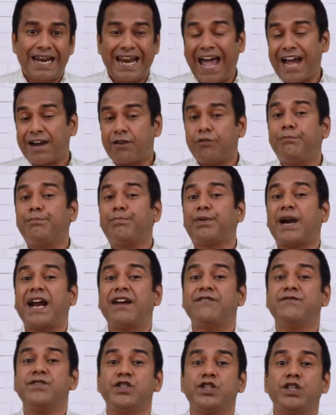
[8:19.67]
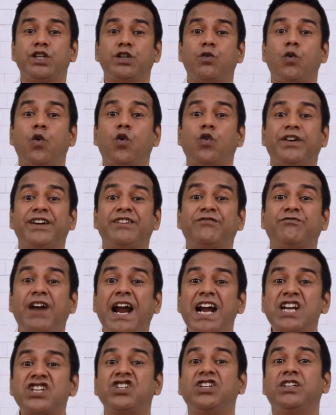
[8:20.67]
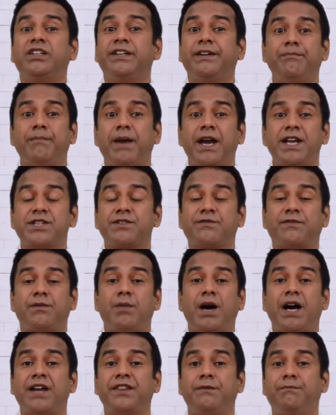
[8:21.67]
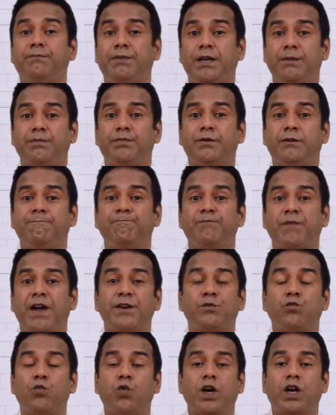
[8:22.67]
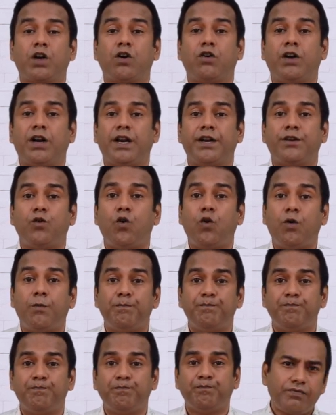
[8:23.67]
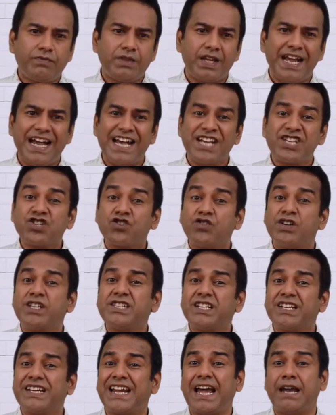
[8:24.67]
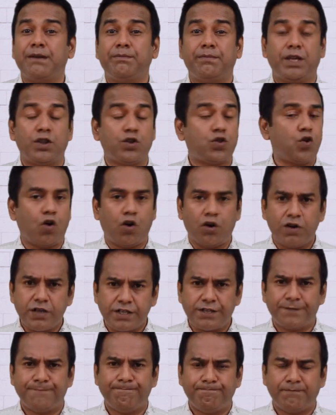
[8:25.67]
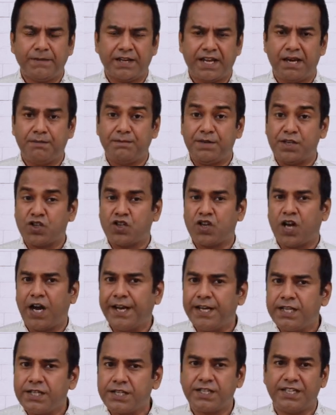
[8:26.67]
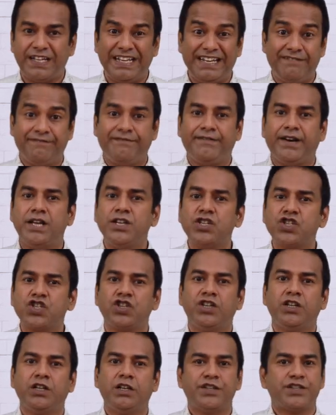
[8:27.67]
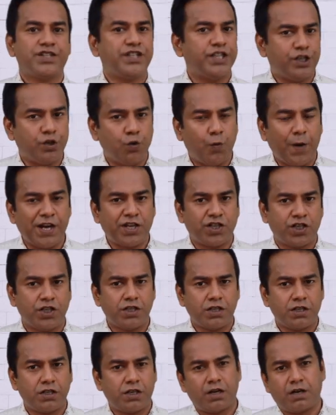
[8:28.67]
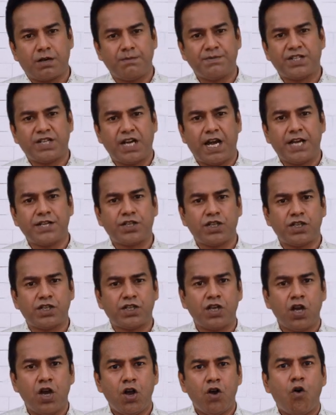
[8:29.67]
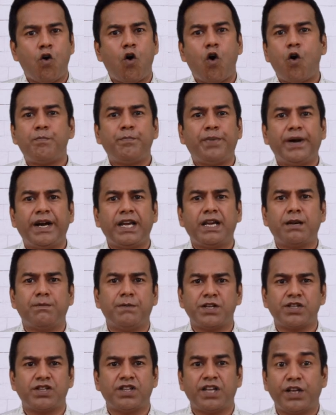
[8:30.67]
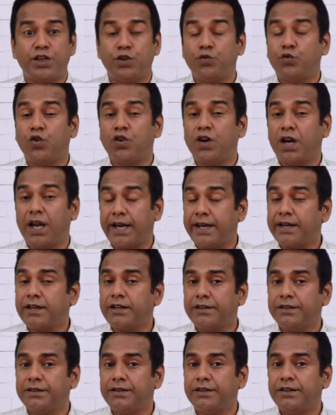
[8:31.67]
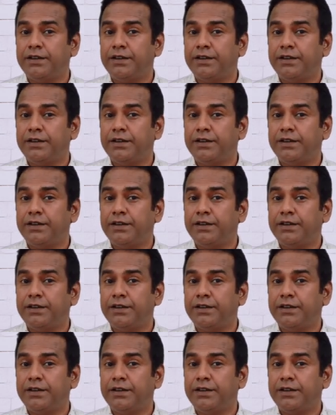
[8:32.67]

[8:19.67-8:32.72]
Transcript: lack of privacy, or irrational demands from other people at work or at home. A stressor can be thoughts, can be sights, events, situations, circumstances, or predicaments that you don't like.